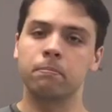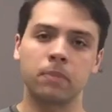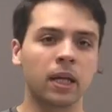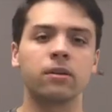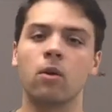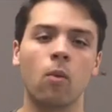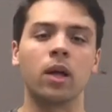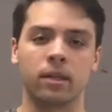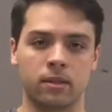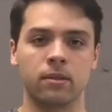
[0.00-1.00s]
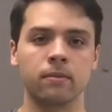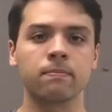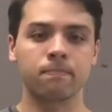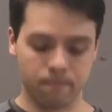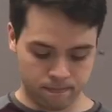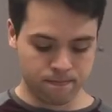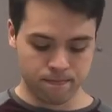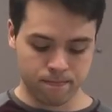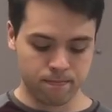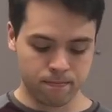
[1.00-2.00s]
But I don't want it.
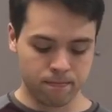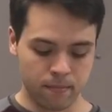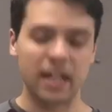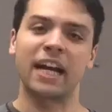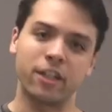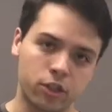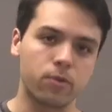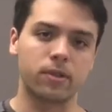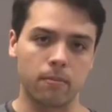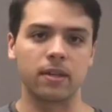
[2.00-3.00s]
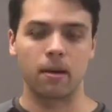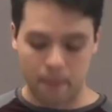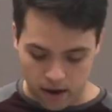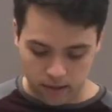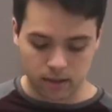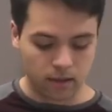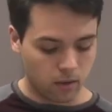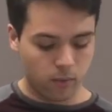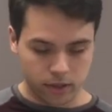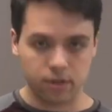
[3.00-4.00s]
And I can do something about it,
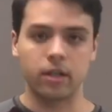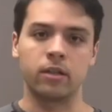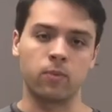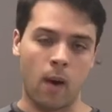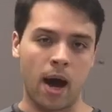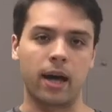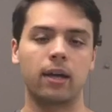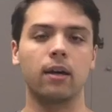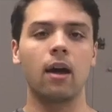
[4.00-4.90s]
which is why